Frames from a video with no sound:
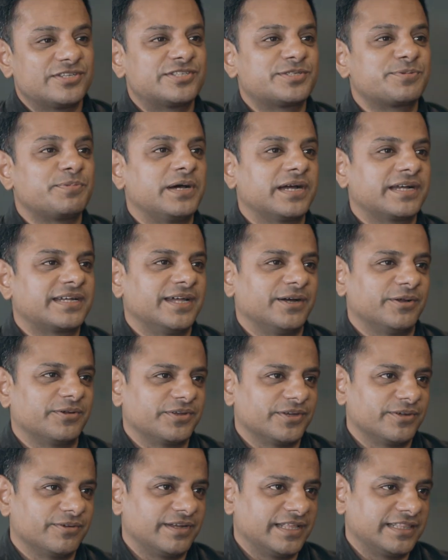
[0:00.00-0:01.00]
it's worked out.
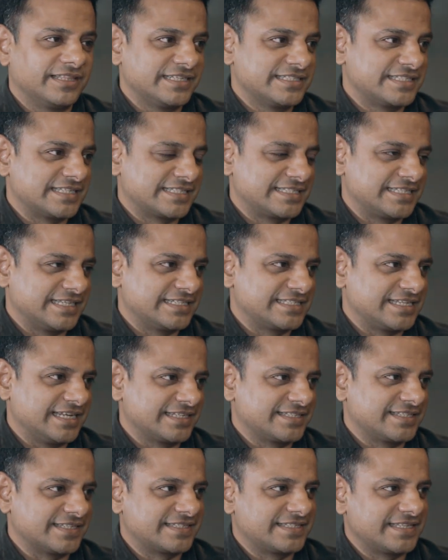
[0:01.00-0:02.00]
Nothing succeeds like
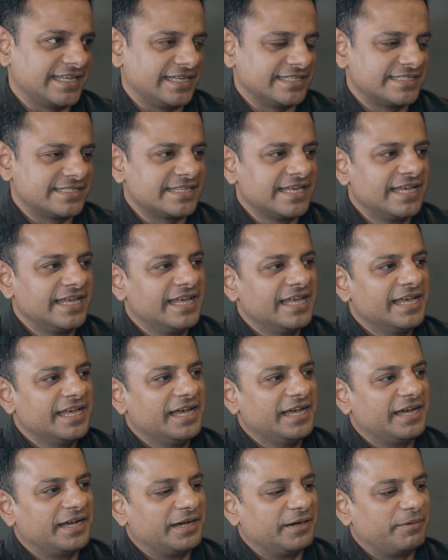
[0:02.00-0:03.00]
success.
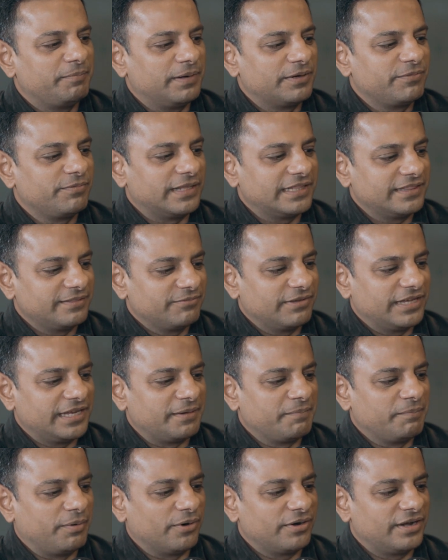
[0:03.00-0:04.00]
But one very
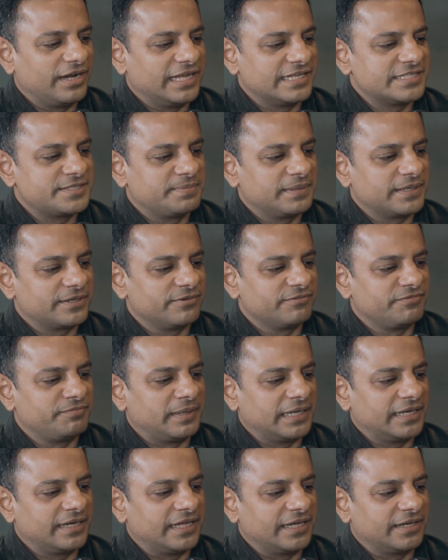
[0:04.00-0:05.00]
important aspect of
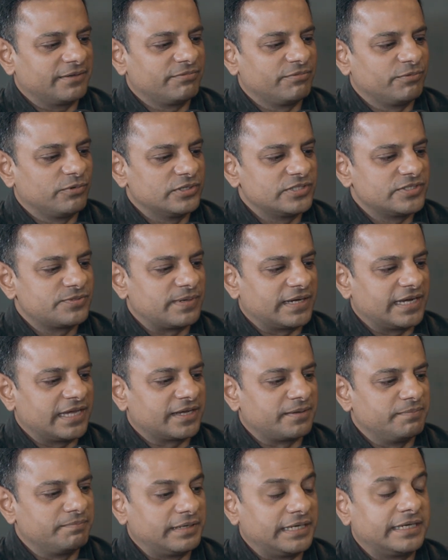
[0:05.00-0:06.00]
my life was when I
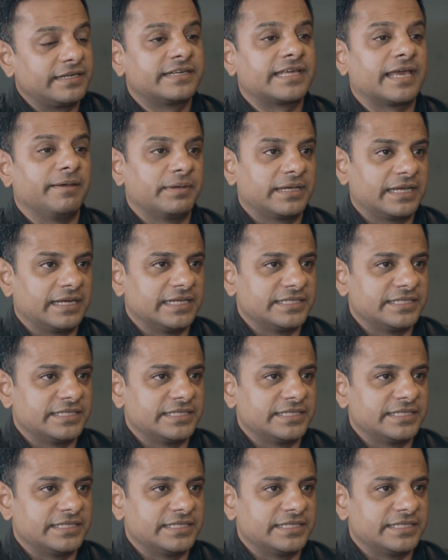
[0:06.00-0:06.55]
completed chemical